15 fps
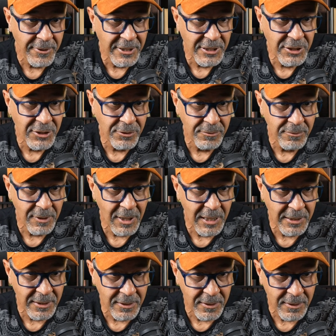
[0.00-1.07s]
issue
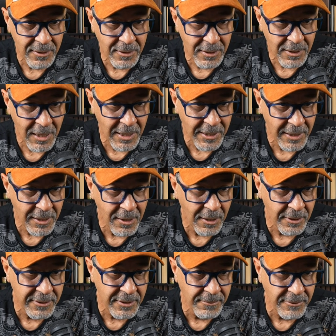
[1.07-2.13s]
on a
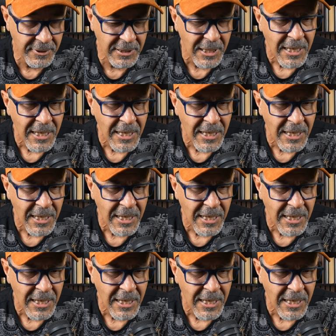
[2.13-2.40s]
call to him.